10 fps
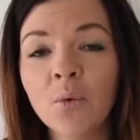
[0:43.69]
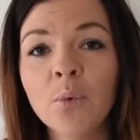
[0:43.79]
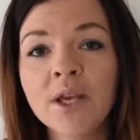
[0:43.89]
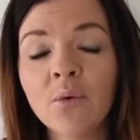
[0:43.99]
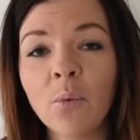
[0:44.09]

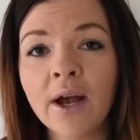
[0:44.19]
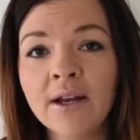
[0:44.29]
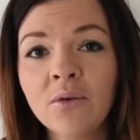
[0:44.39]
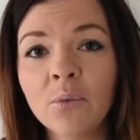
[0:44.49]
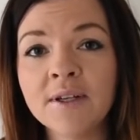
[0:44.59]
Week
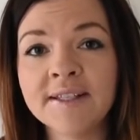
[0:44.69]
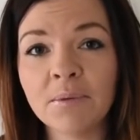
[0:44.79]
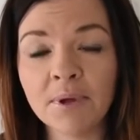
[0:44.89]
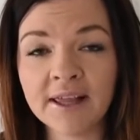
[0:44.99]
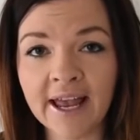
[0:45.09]
one was
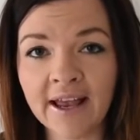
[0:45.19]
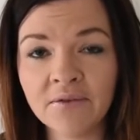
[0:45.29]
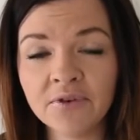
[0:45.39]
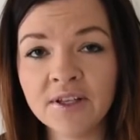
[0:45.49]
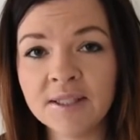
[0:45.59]
the
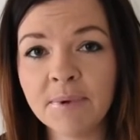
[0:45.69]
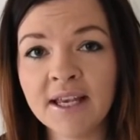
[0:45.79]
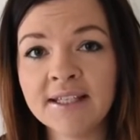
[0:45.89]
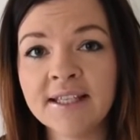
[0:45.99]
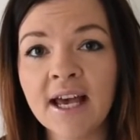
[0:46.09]
plan for the
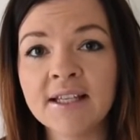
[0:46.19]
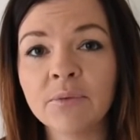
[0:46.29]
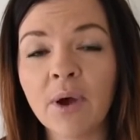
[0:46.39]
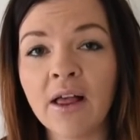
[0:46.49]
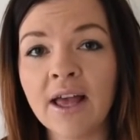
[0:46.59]
space
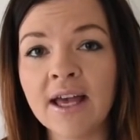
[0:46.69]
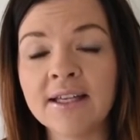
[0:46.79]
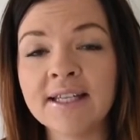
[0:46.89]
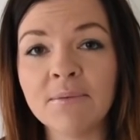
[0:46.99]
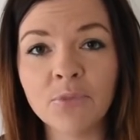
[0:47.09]
as well
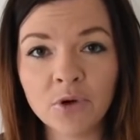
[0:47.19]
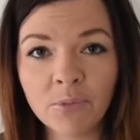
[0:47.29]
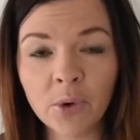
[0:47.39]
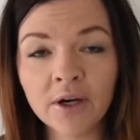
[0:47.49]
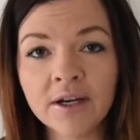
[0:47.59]
as a
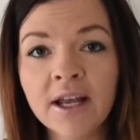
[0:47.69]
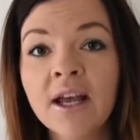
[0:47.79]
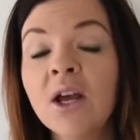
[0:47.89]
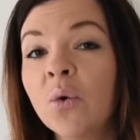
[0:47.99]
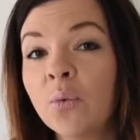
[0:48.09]
mood board.
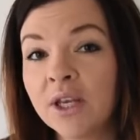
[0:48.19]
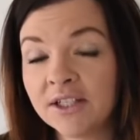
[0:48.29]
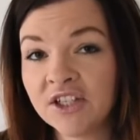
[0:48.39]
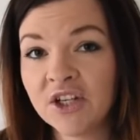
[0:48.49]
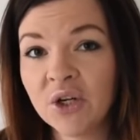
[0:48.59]
Week
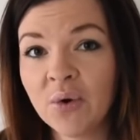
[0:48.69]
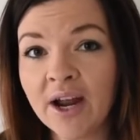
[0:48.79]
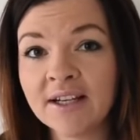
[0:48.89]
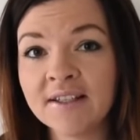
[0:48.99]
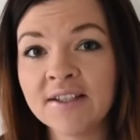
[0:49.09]
two,
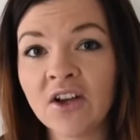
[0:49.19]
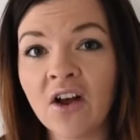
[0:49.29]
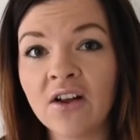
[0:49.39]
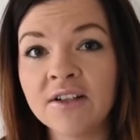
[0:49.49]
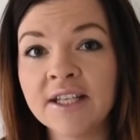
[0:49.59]
I
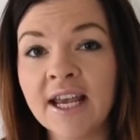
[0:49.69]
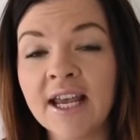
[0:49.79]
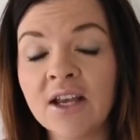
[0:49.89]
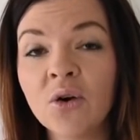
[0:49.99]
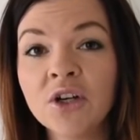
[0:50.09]
installed
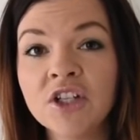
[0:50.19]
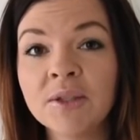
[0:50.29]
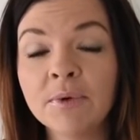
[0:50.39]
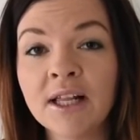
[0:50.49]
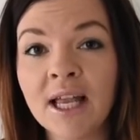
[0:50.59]
a
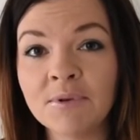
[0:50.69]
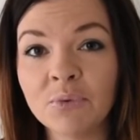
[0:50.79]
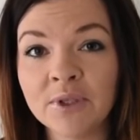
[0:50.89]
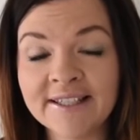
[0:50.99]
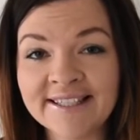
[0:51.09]
gorgeous reclaimed
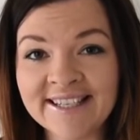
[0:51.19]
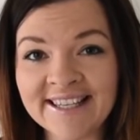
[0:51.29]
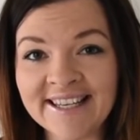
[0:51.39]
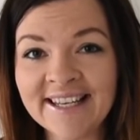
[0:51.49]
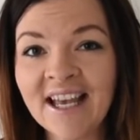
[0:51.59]
wood
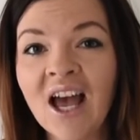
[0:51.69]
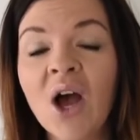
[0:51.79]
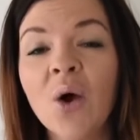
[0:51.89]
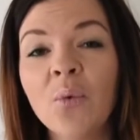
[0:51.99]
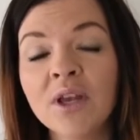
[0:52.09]
ceiling.
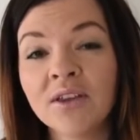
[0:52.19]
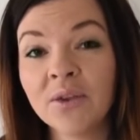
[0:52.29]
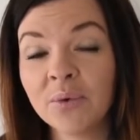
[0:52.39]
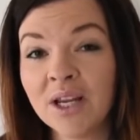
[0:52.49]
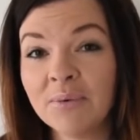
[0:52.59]
Week
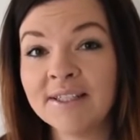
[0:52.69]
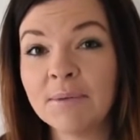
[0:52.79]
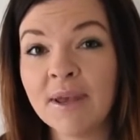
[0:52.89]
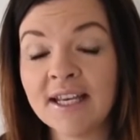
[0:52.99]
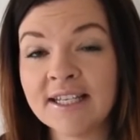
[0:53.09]
three was
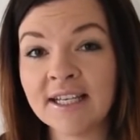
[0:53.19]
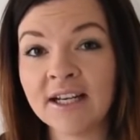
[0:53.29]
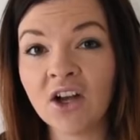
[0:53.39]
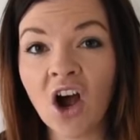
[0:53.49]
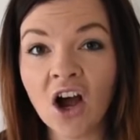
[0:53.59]
the painting
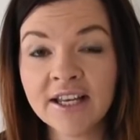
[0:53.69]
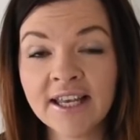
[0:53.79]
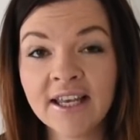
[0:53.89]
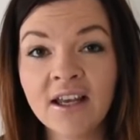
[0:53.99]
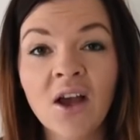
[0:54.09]
and
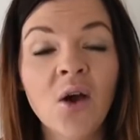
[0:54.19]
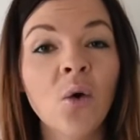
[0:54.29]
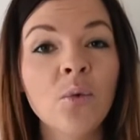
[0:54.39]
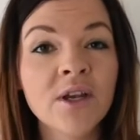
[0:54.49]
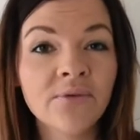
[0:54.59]
caulking.
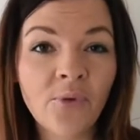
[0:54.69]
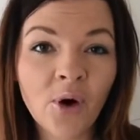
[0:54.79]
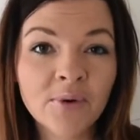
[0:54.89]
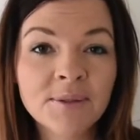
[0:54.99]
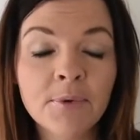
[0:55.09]
Week
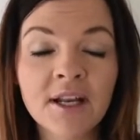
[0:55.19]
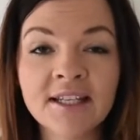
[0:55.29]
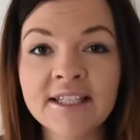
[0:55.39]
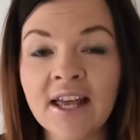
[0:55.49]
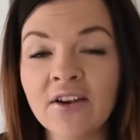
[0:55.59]
four was putting
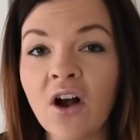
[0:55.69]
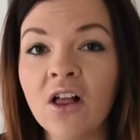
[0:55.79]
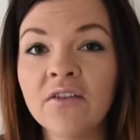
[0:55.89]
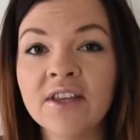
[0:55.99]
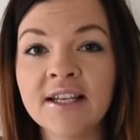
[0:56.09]
together
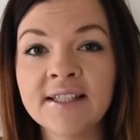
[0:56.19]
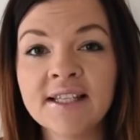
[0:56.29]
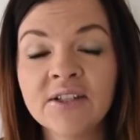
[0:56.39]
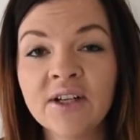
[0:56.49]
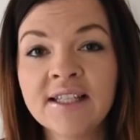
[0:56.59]
all of the
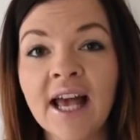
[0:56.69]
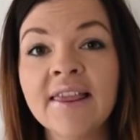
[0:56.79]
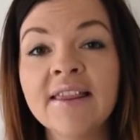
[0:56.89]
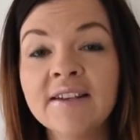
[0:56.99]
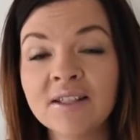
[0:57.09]
accessories.
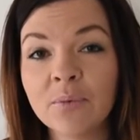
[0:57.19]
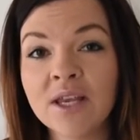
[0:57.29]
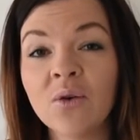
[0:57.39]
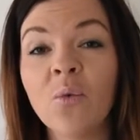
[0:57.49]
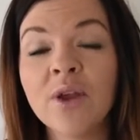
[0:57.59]
And this
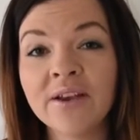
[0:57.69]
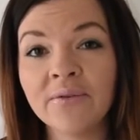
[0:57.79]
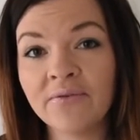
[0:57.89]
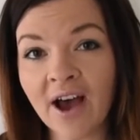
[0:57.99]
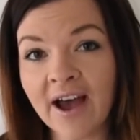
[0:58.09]
week, week
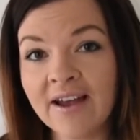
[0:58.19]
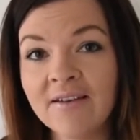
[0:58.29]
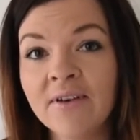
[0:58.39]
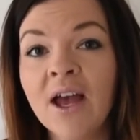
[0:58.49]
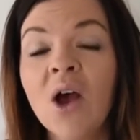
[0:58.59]

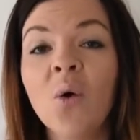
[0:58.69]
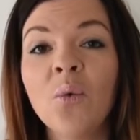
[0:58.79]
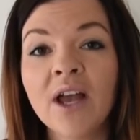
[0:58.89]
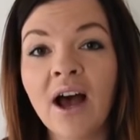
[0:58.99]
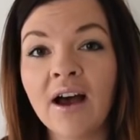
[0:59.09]
five,
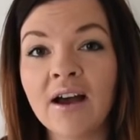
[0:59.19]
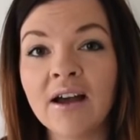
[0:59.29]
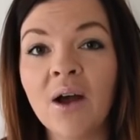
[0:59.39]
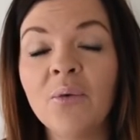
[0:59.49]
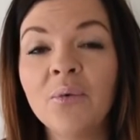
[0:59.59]
we
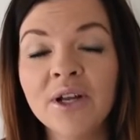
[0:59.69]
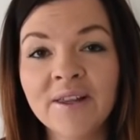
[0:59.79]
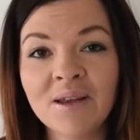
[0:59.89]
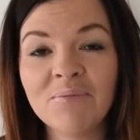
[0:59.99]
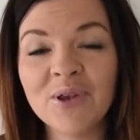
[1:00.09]
hung a
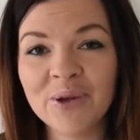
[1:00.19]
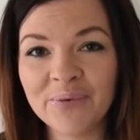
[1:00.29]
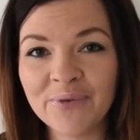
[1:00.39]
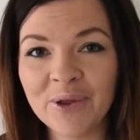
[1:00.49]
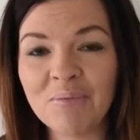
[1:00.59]
really
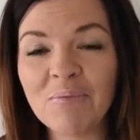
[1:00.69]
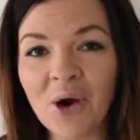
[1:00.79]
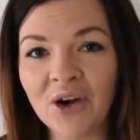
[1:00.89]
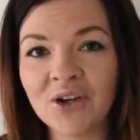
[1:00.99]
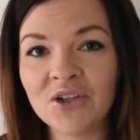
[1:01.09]
beautiful
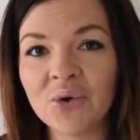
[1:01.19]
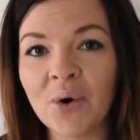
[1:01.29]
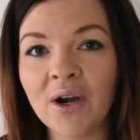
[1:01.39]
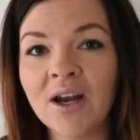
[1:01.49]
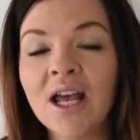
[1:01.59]
barn
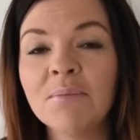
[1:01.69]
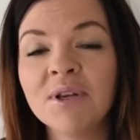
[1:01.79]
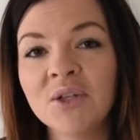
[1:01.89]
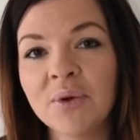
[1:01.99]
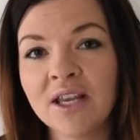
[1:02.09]
door
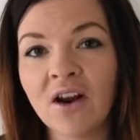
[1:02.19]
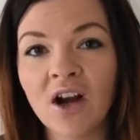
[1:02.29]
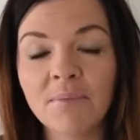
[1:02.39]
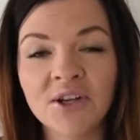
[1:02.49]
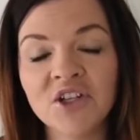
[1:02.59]
between
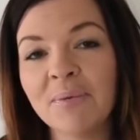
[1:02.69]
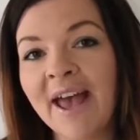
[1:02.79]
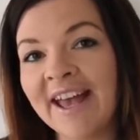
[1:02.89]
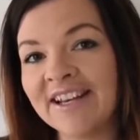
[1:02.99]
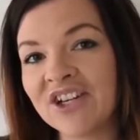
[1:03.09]
our bedroom
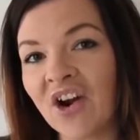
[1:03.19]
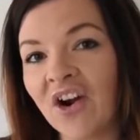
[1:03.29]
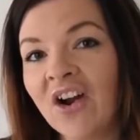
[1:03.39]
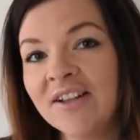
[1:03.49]
and our